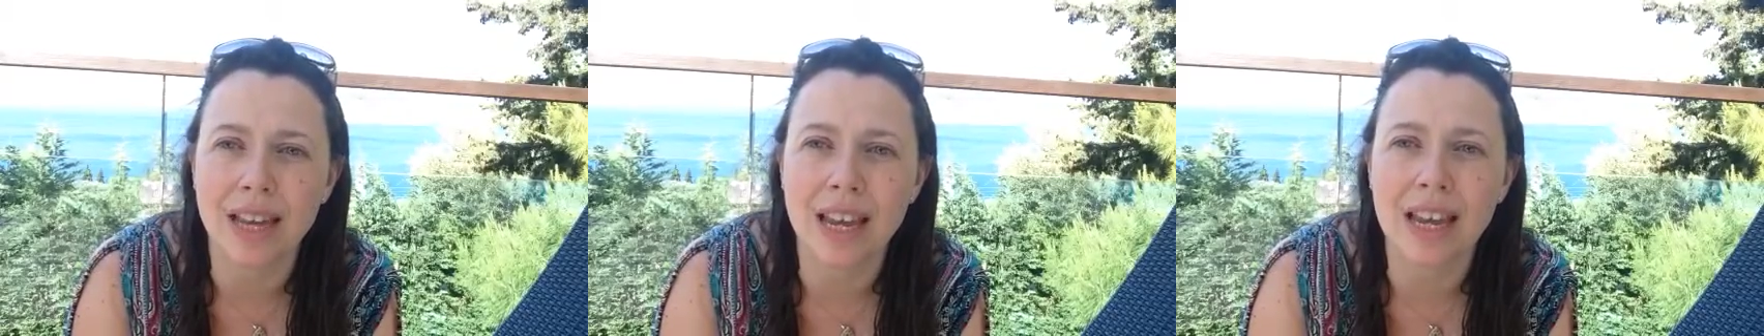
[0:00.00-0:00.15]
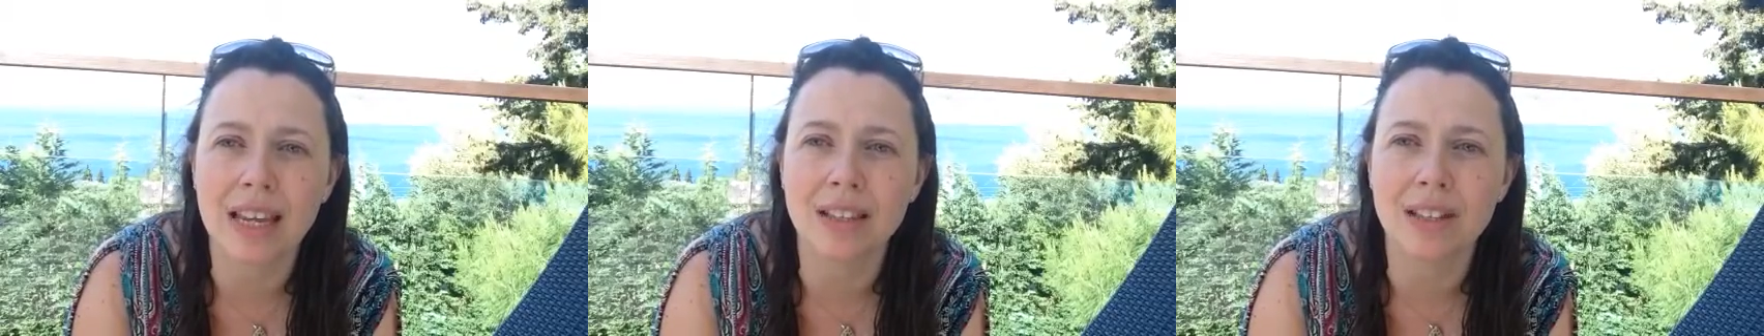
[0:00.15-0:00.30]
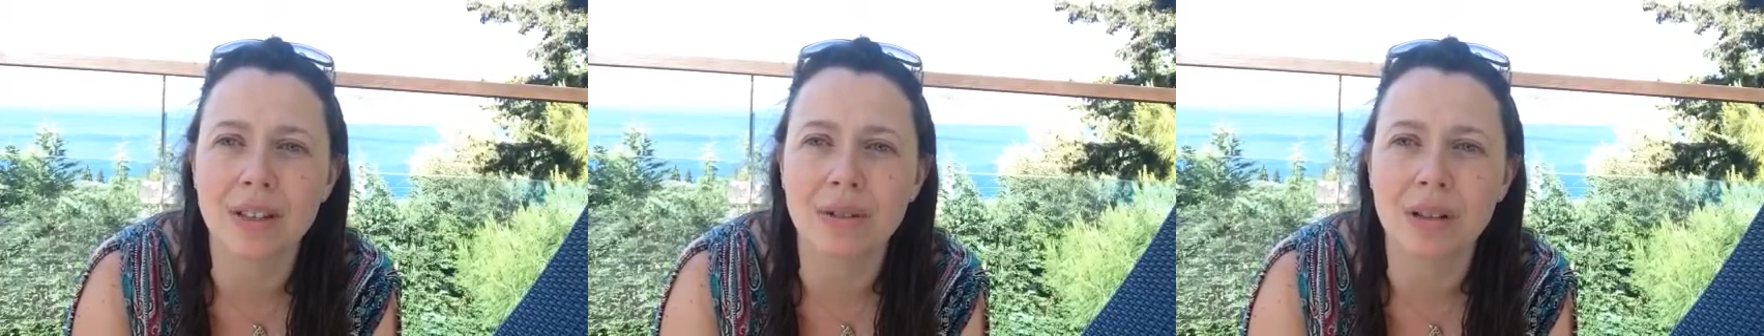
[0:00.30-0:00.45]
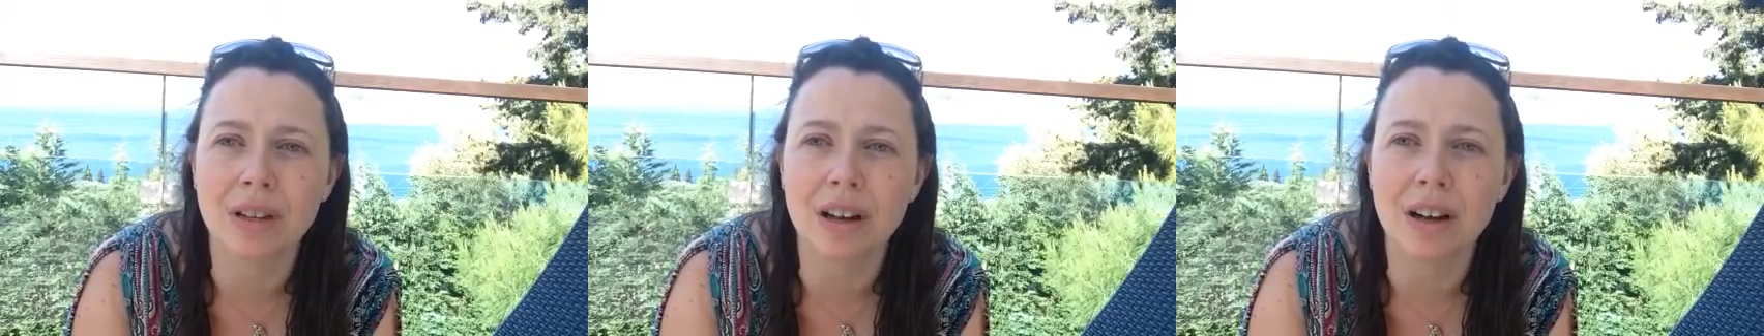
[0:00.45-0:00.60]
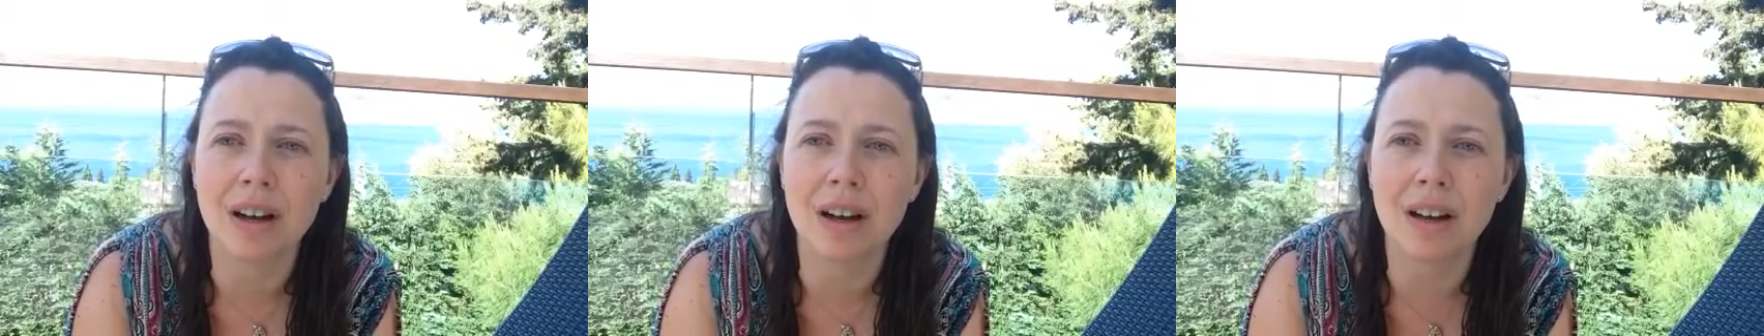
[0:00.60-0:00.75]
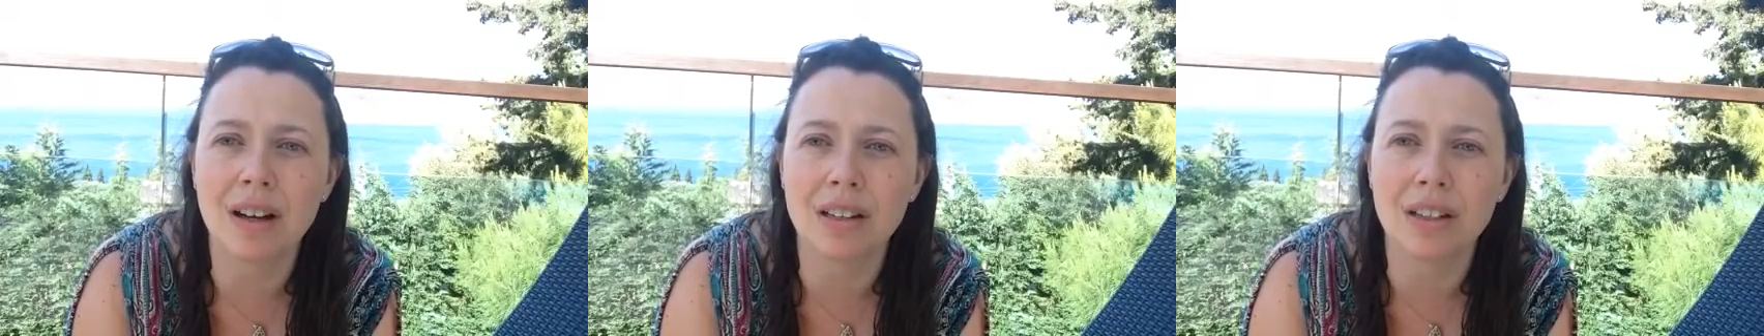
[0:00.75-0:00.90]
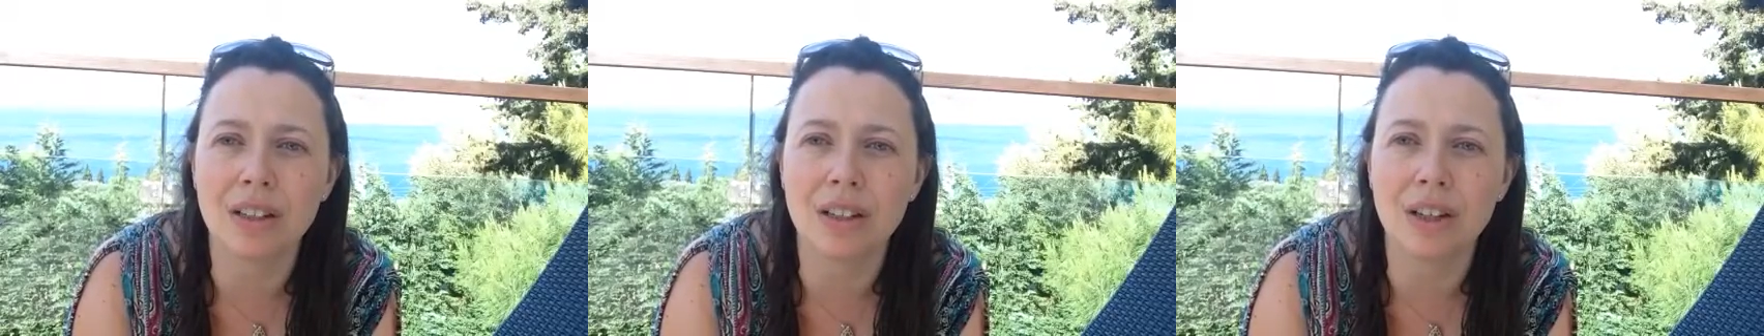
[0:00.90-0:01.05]
into a
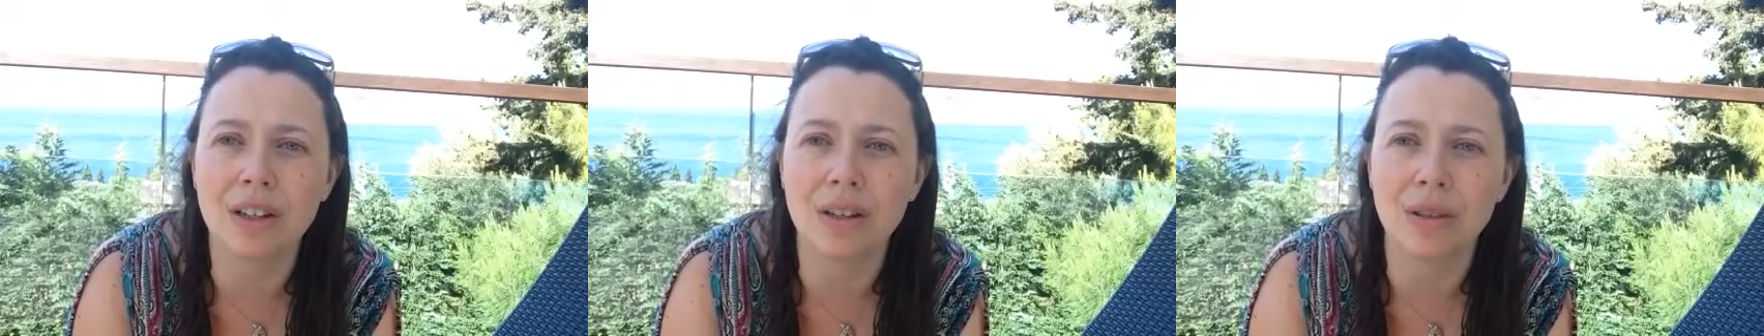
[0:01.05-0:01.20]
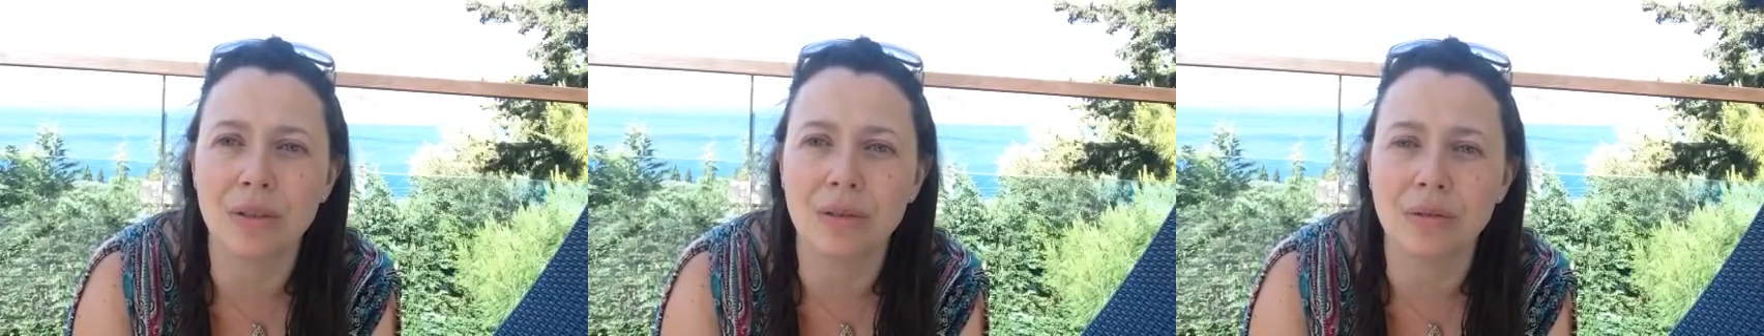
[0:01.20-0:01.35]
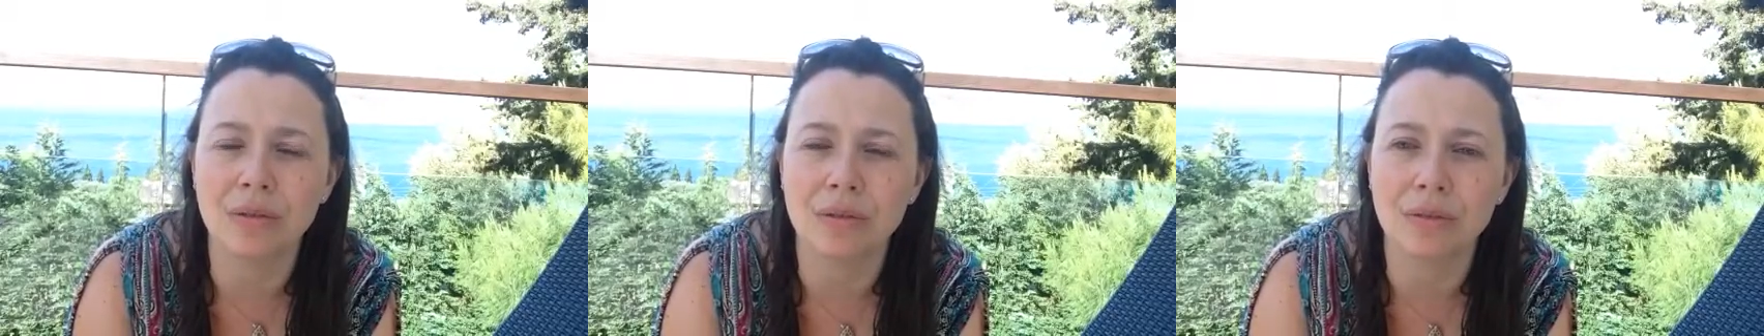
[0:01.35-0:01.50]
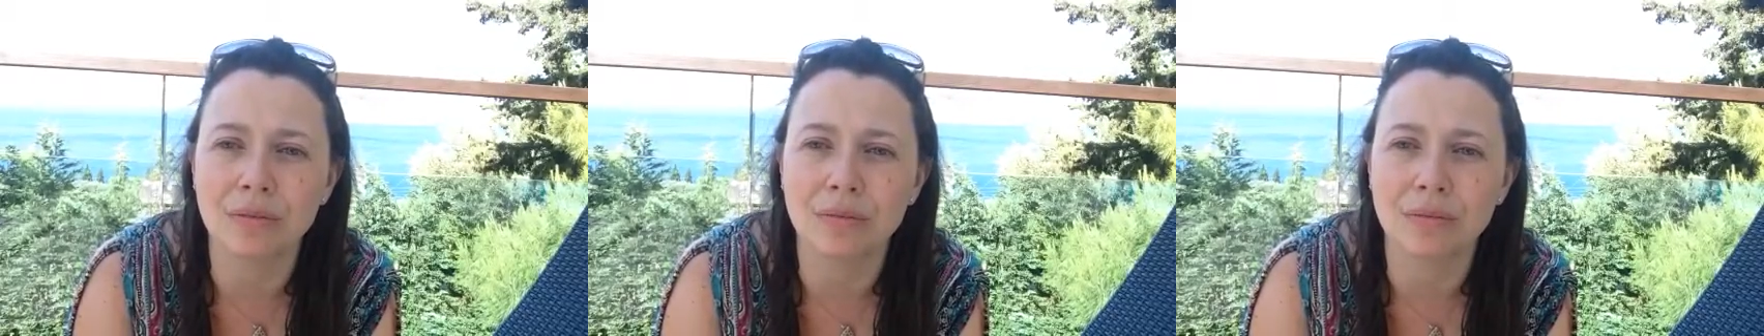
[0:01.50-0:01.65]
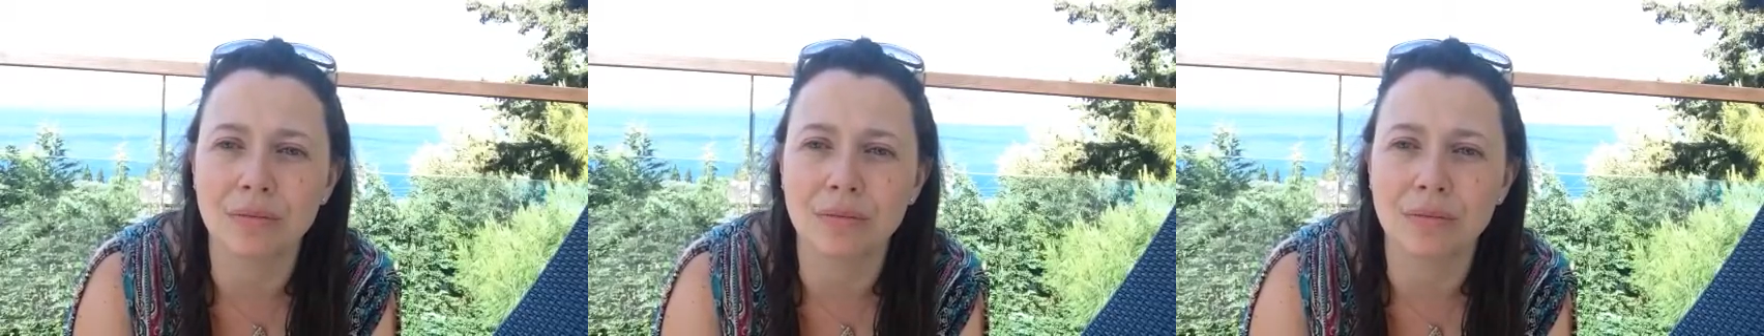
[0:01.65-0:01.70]
cartoon.